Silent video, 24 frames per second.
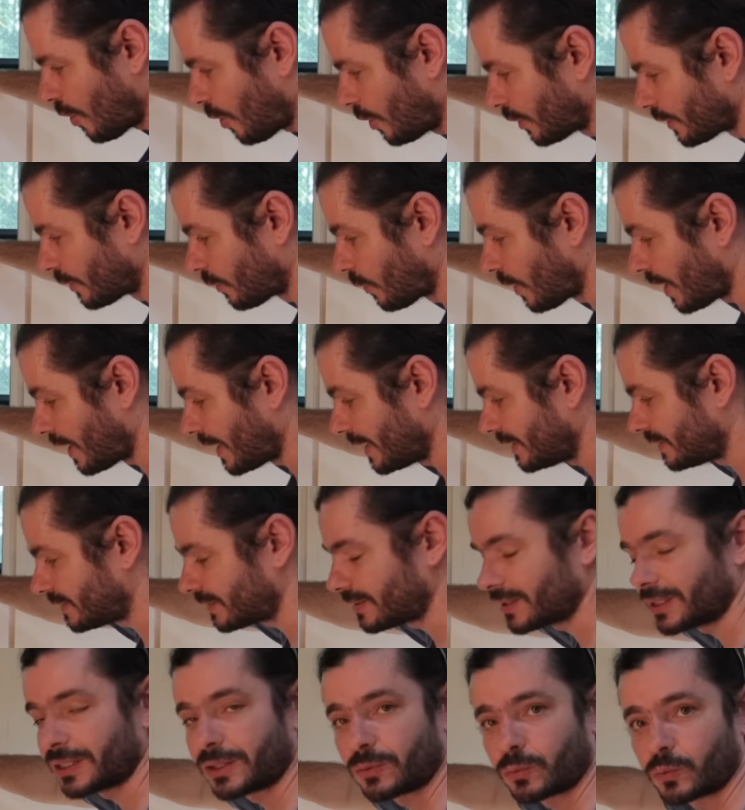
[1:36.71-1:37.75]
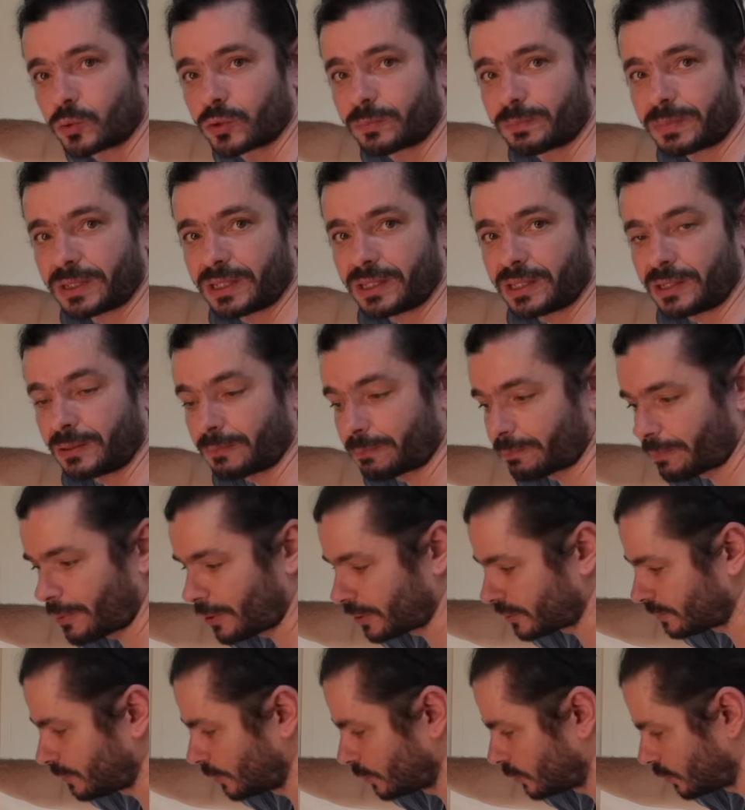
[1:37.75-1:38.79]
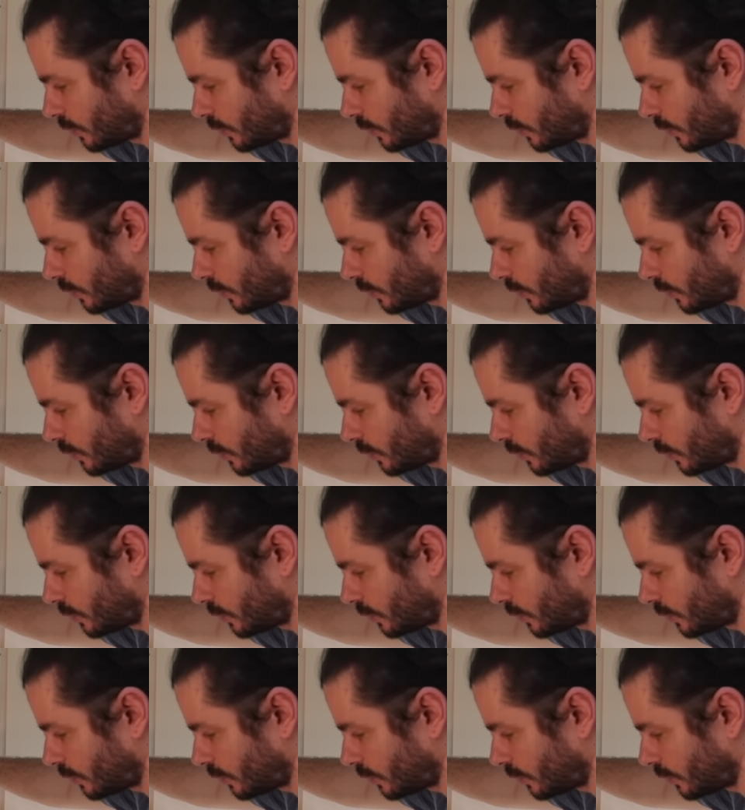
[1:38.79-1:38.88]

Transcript: otherwise it would be impossible